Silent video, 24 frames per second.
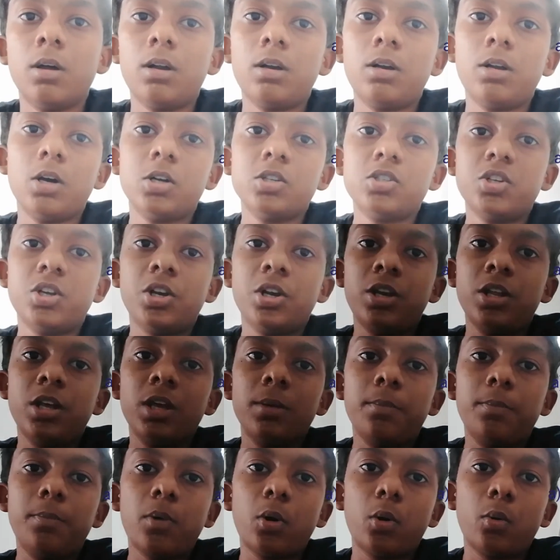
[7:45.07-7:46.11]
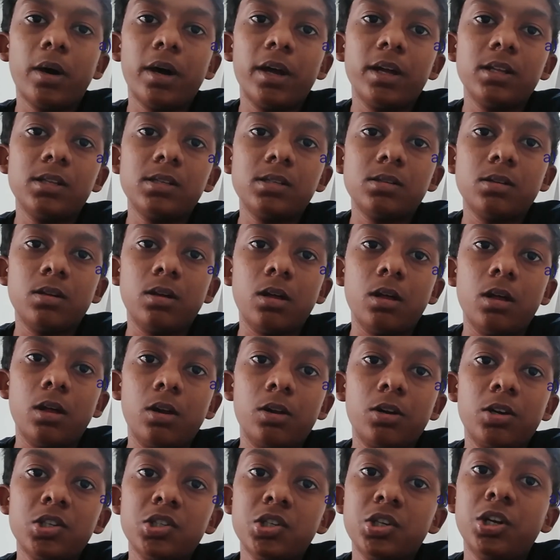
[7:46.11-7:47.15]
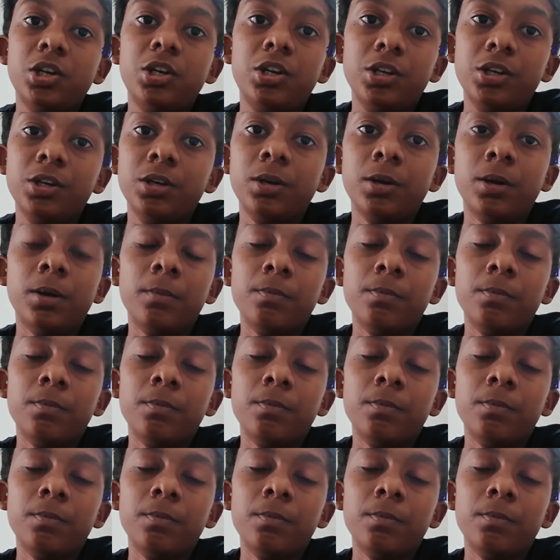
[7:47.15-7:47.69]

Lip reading: turgidity provides rigidity.